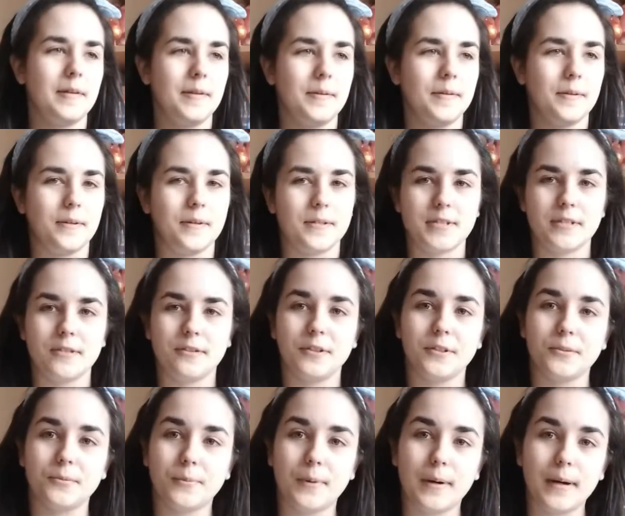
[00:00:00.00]
because I
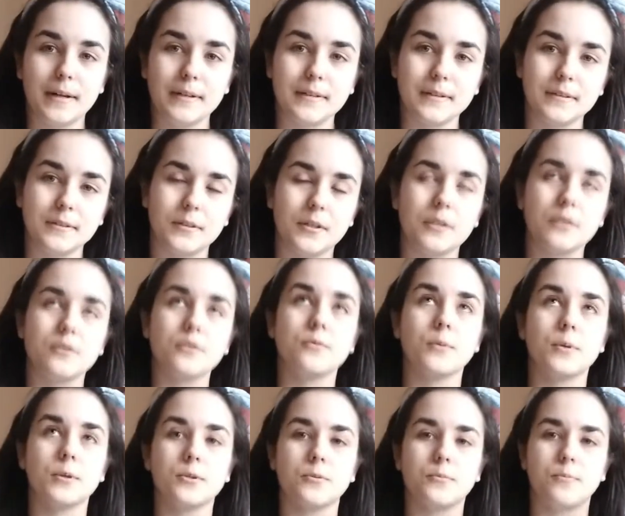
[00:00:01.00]
don't
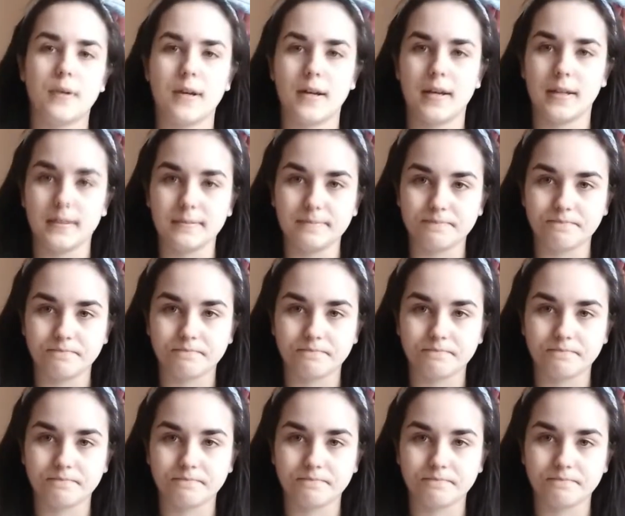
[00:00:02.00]
want to buy